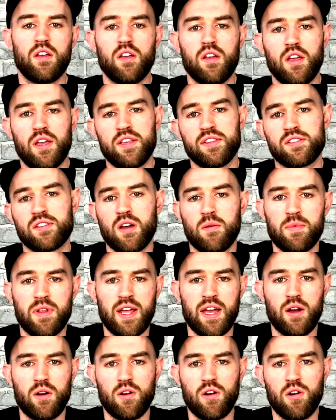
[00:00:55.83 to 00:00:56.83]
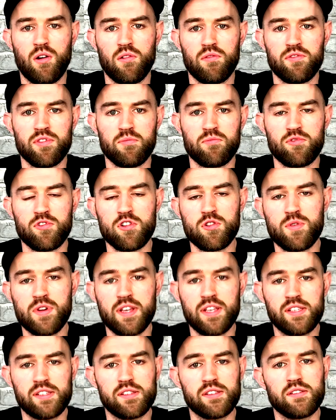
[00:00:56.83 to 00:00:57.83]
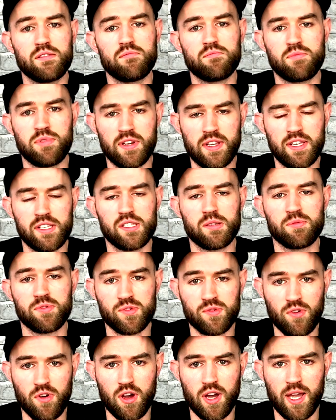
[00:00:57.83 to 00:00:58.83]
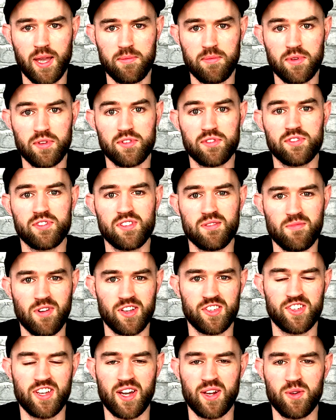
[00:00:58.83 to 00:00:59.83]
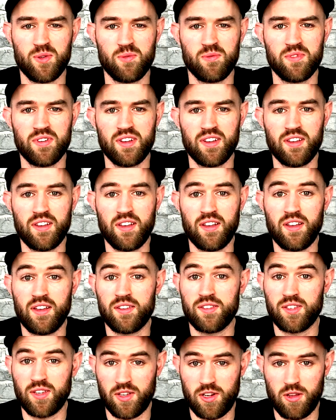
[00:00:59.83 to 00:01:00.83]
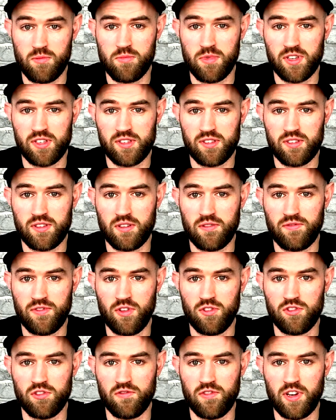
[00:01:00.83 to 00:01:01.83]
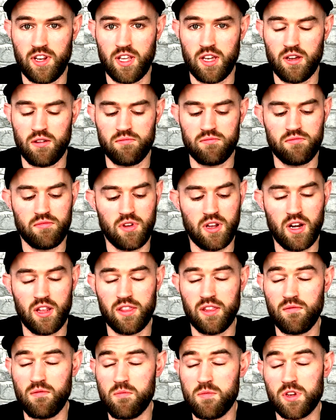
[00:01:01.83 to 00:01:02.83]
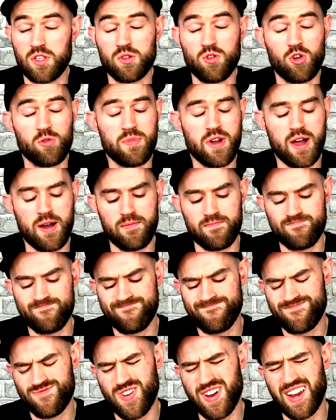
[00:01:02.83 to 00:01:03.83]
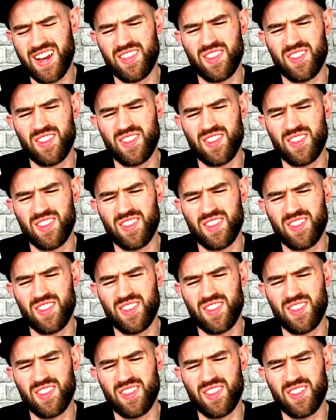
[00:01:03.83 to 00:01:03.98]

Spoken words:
is coming out of the breweries, please subscribe to my channel so you don't miss a future video. Anything you want me to talk about, get in